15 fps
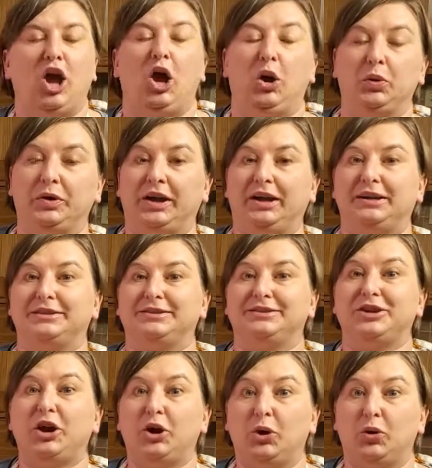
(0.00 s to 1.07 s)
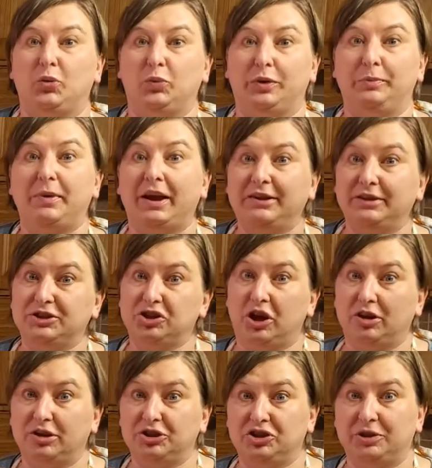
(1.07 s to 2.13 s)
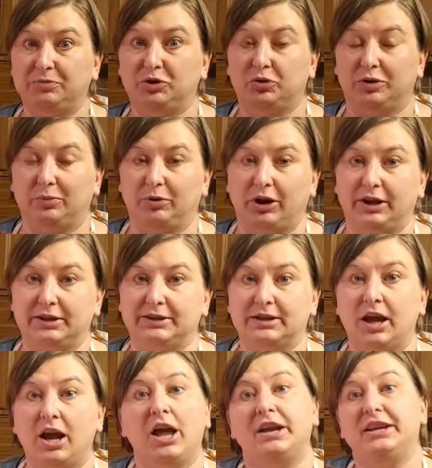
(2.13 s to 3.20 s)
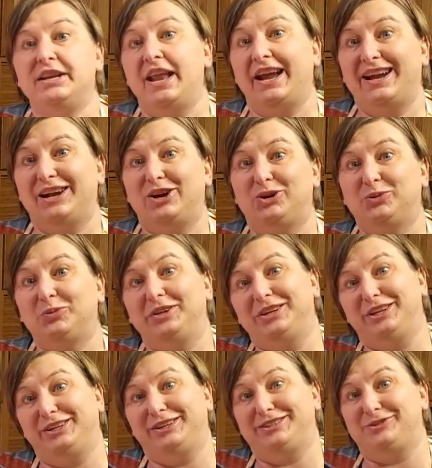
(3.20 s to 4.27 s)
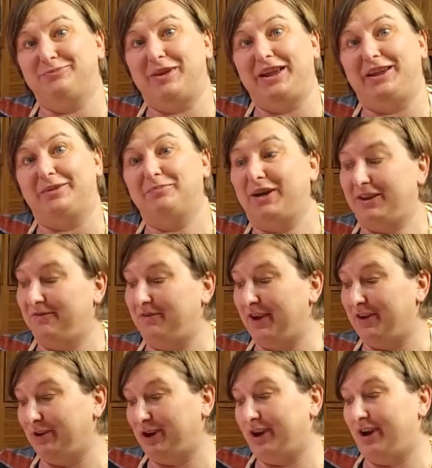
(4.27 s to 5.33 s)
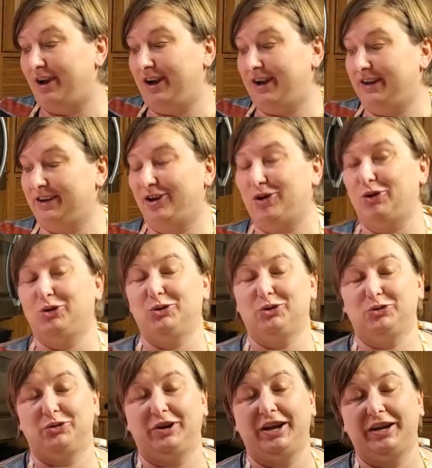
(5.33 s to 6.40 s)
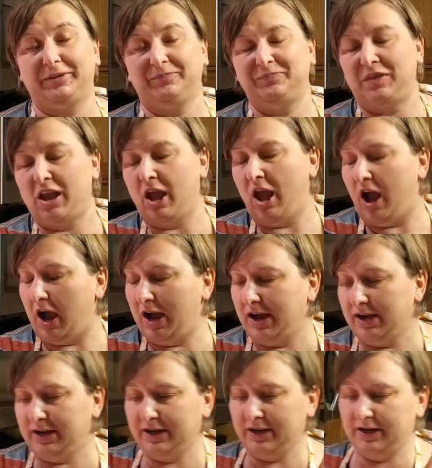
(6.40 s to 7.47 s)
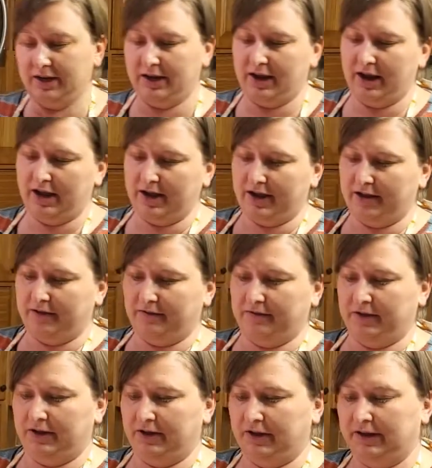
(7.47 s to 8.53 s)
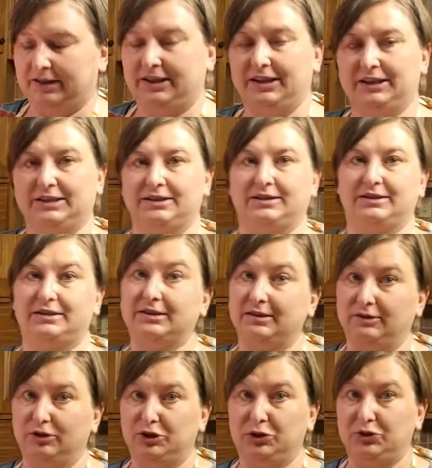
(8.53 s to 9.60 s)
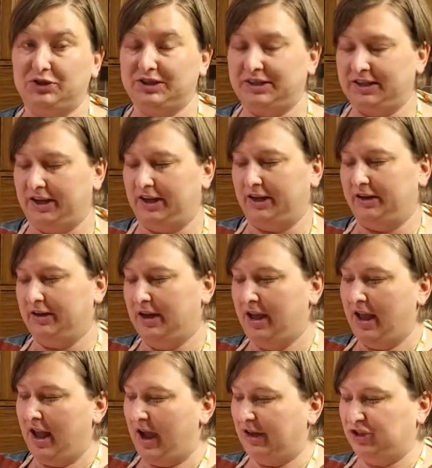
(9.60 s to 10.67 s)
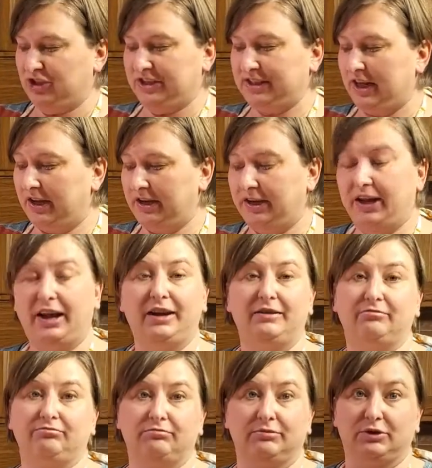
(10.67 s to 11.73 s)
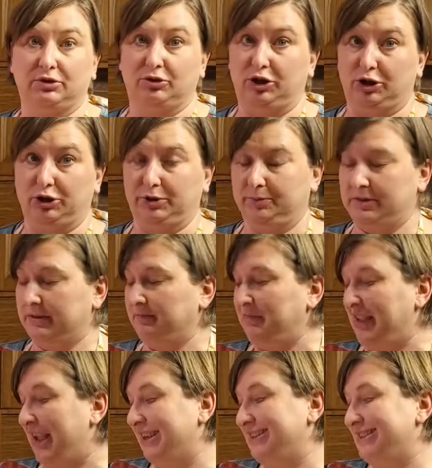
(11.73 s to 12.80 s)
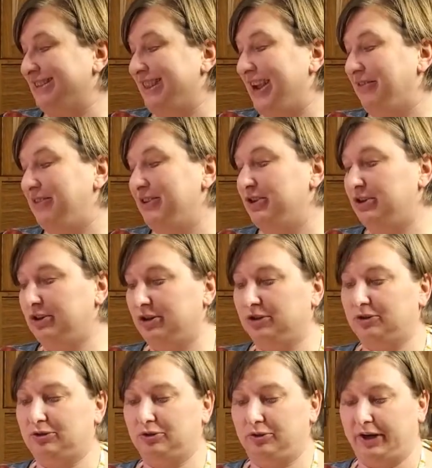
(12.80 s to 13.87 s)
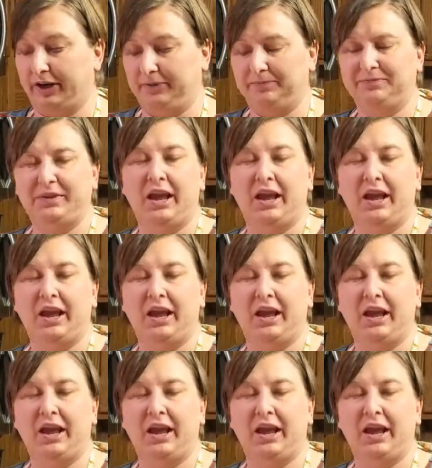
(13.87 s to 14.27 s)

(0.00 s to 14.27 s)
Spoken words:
Okay, so we made the chocolate chip shortbreads. Now we need to make my favorite kind, Earl Grey. I have this loose tea. I just got it at Gerb's. It's Lavender Earl Grey.